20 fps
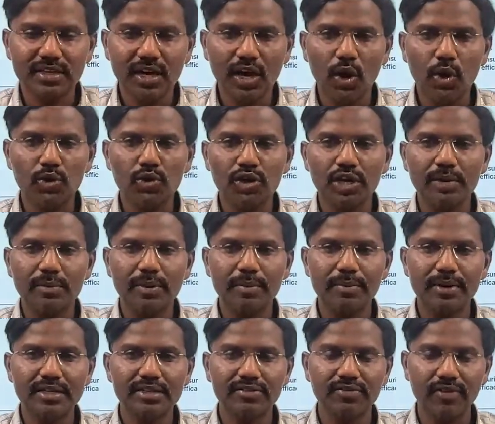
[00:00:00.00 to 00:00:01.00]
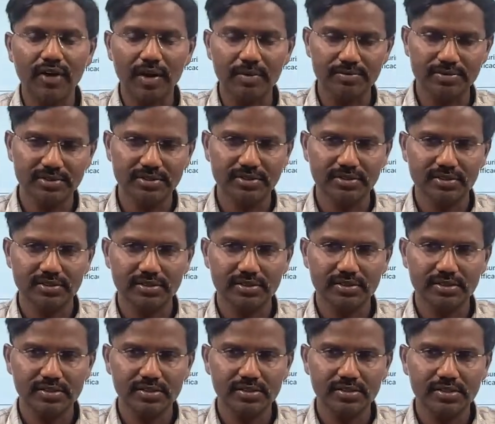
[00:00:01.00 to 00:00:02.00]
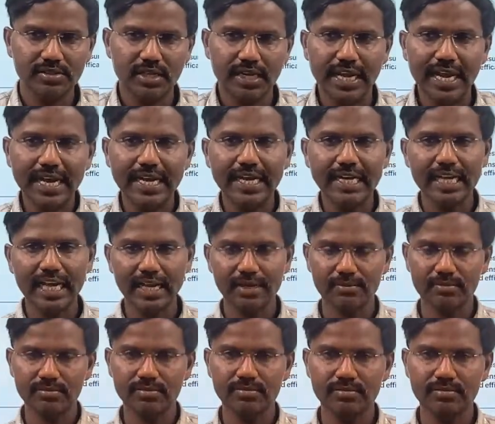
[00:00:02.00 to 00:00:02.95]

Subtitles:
how to remember the forms at a time.